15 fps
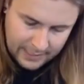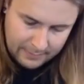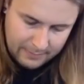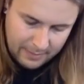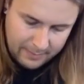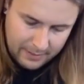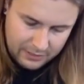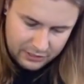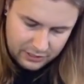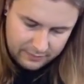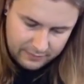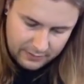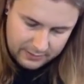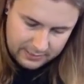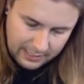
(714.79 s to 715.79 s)
Maybe I should
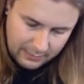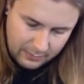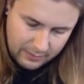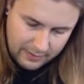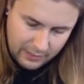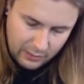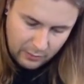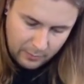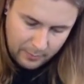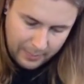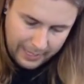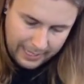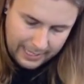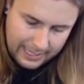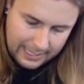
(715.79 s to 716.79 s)
have used like, what are they called?
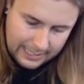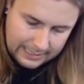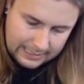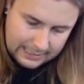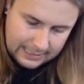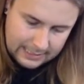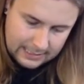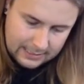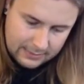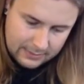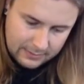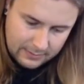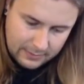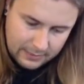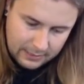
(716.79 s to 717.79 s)
Pinking scissors or
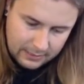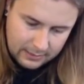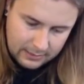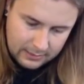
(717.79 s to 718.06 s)
something?